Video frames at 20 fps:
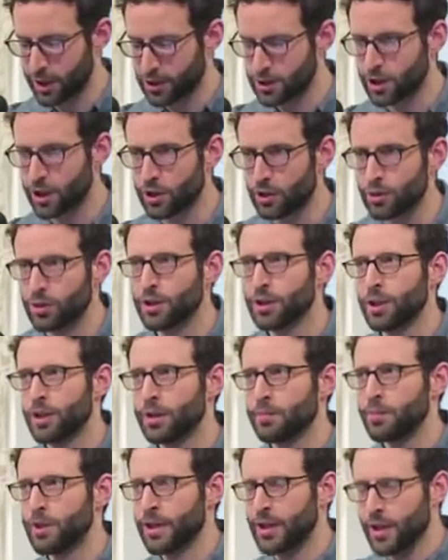
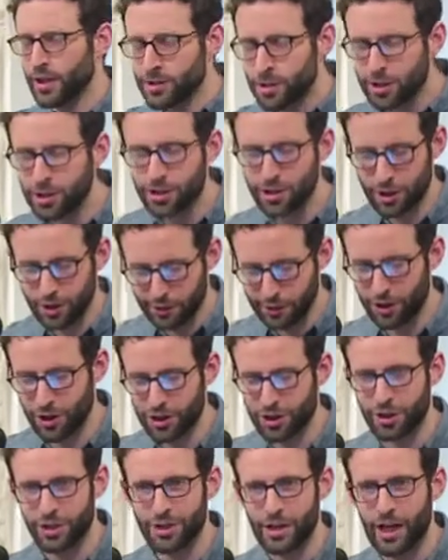So, because of this
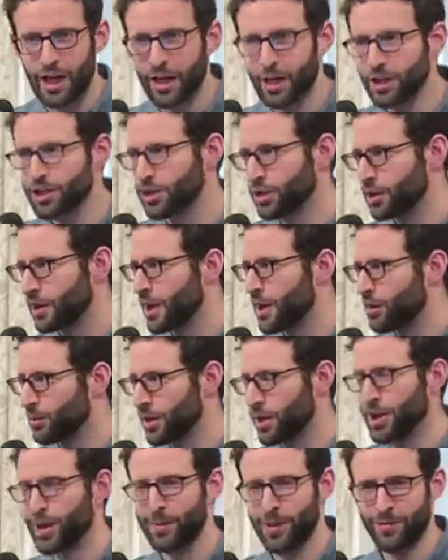convergence, I actually now
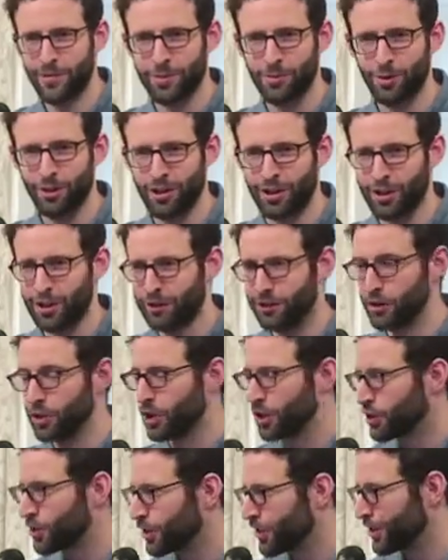wake up every morning
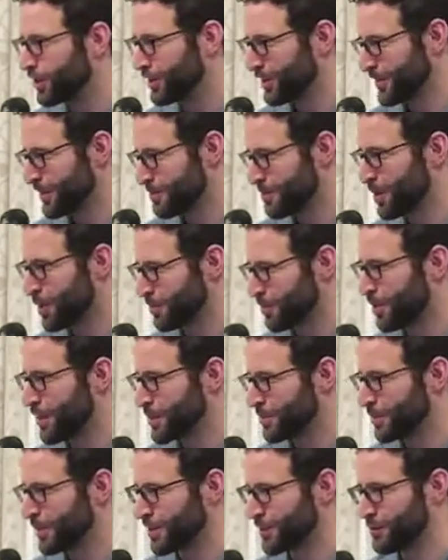feeling good about our
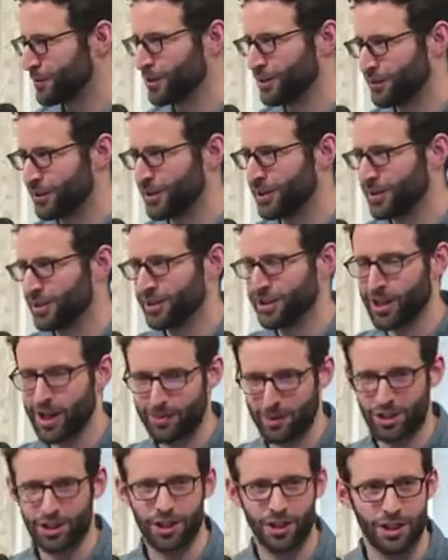prospects for defeating
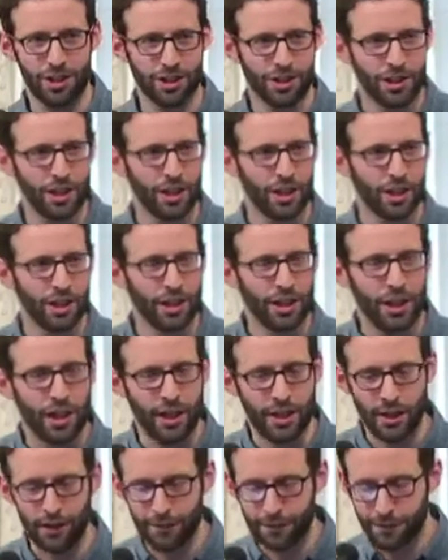climate change.
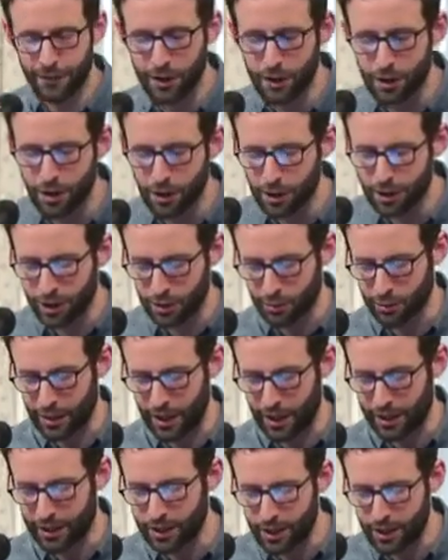And I feel that when
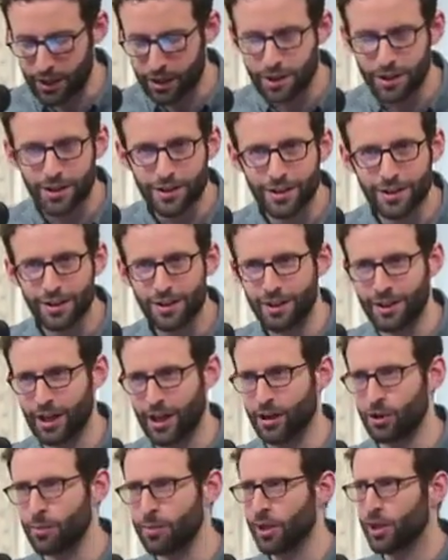I think
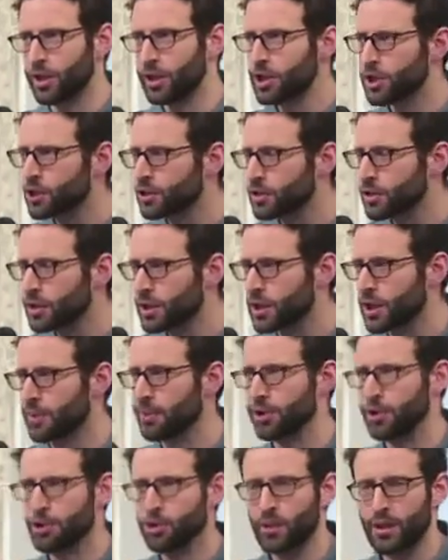now about history and
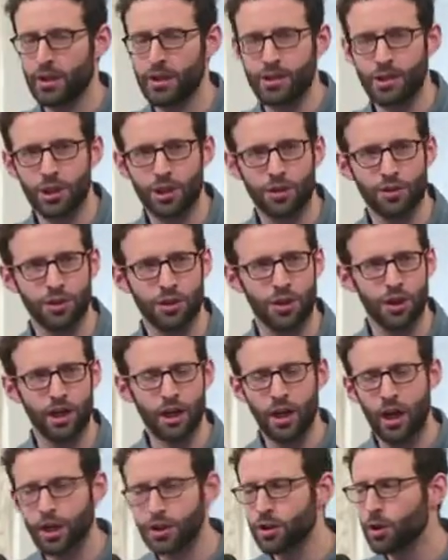about the 20th
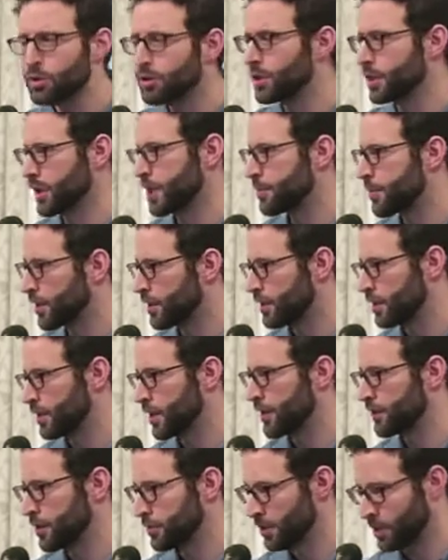century, I don't think about an
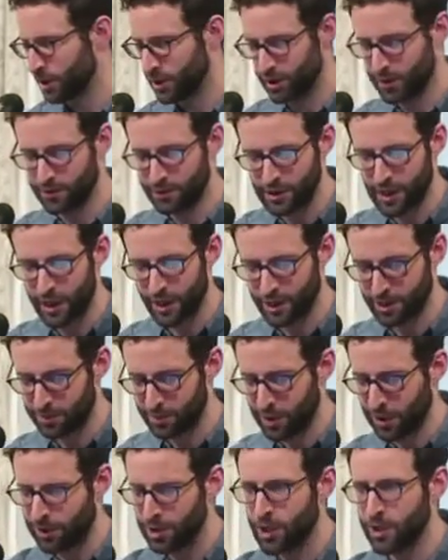inevitability of death,
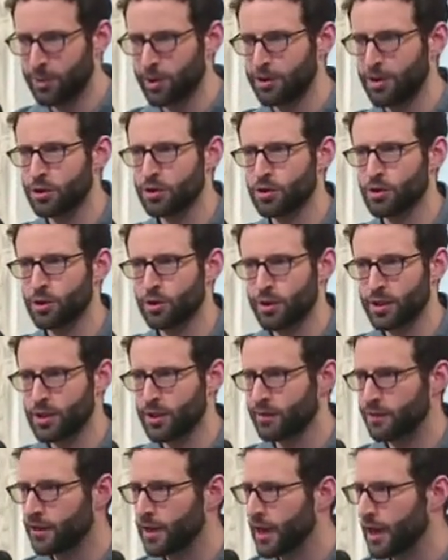but I think about these stories
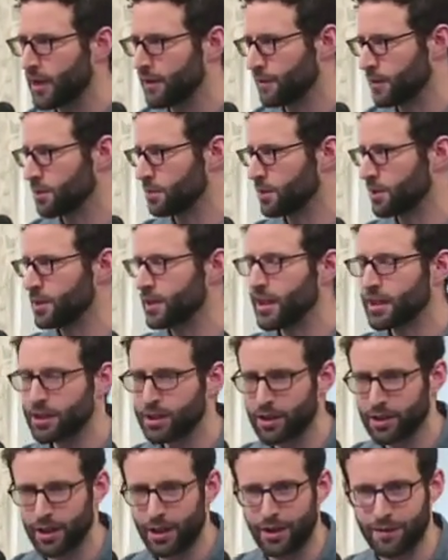of life and
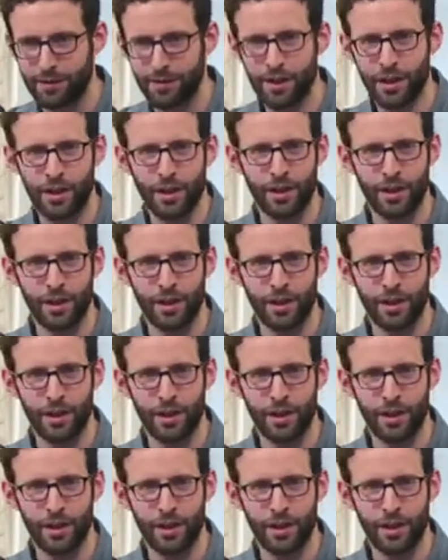protecting life,